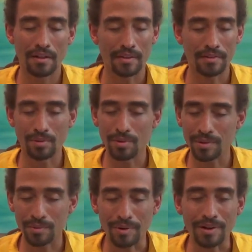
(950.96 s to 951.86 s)
And you
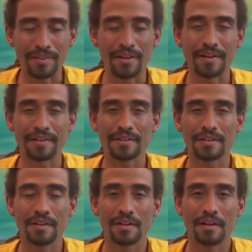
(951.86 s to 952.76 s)
only want that.
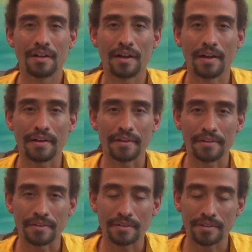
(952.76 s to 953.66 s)

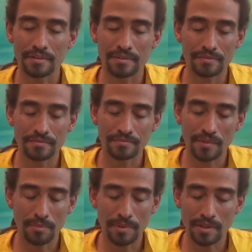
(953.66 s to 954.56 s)
And
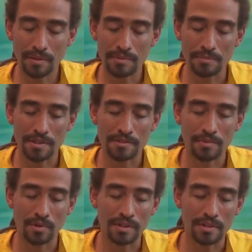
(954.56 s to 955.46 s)
it becomes much
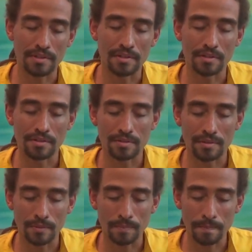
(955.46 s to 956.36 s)
more easier. So
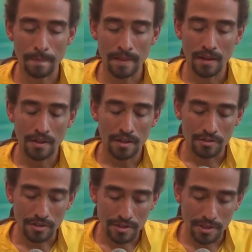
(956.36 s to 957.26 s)

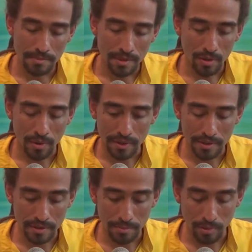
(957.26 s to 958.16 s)
just keep going
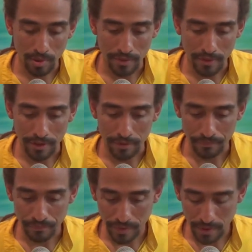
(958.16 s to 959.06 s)
is the point there.
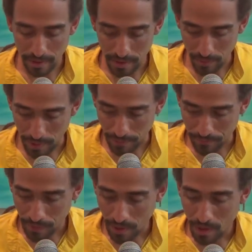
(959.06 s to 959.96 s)
Anyway,
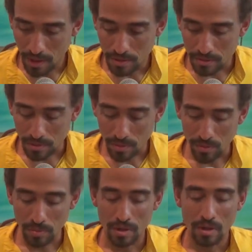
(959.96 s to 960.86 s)

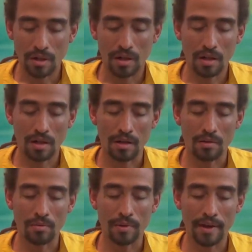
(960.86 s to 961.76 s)
so
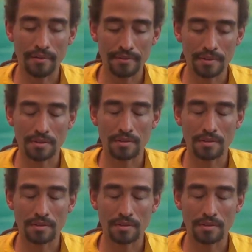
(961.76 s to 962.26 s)
we have to